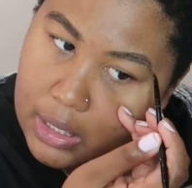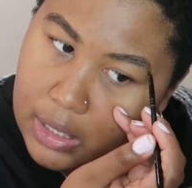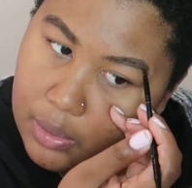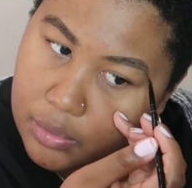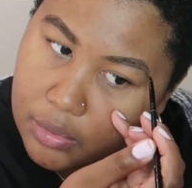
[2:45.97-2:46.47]

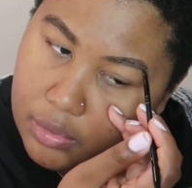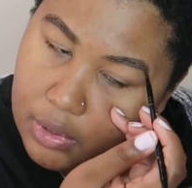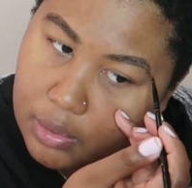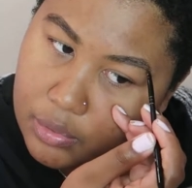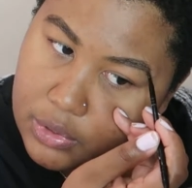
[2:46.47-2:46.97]
And I will
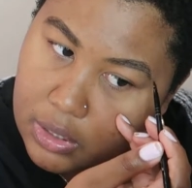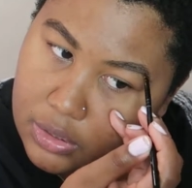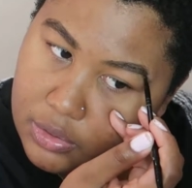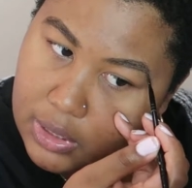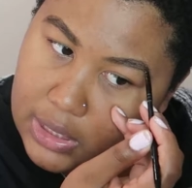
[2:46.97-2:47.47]
I will
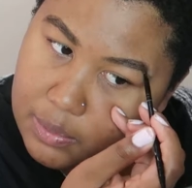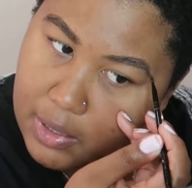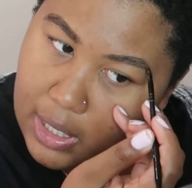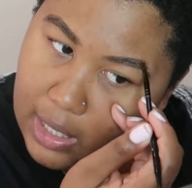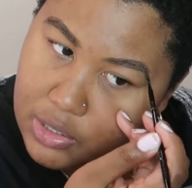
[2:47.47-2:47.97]
talk to you guys
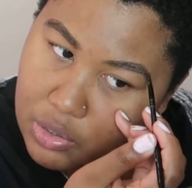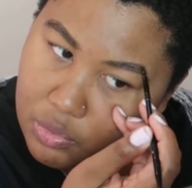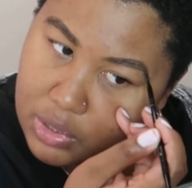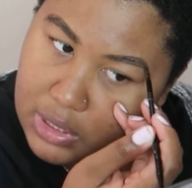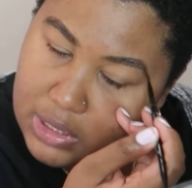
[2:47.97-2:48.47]
about it. I
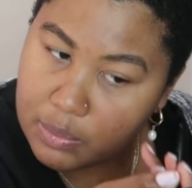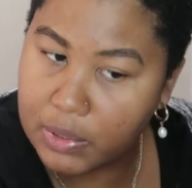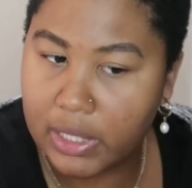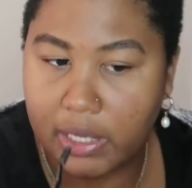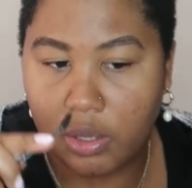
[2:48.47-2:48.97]
don't want this to
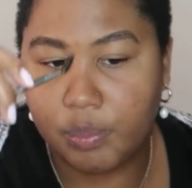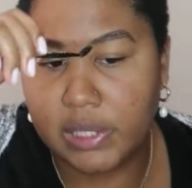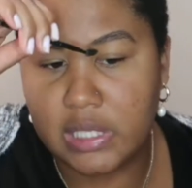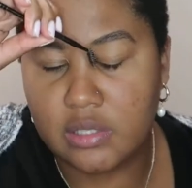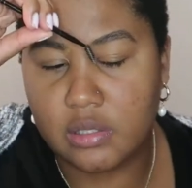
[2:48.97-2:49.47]
be like a
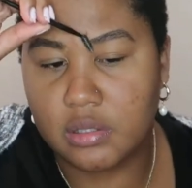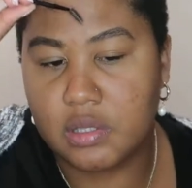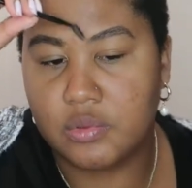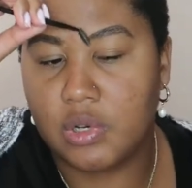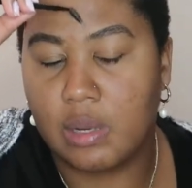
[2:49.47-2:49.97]
please
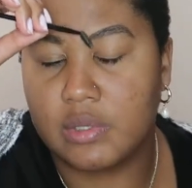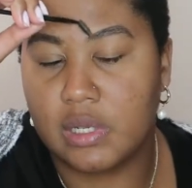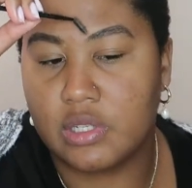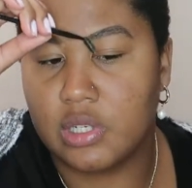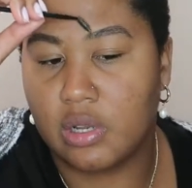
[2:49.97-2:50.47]
subscribe to
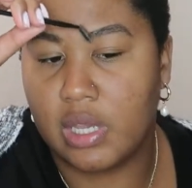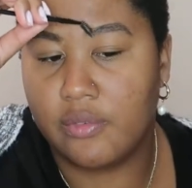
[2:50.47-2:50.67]
the channel.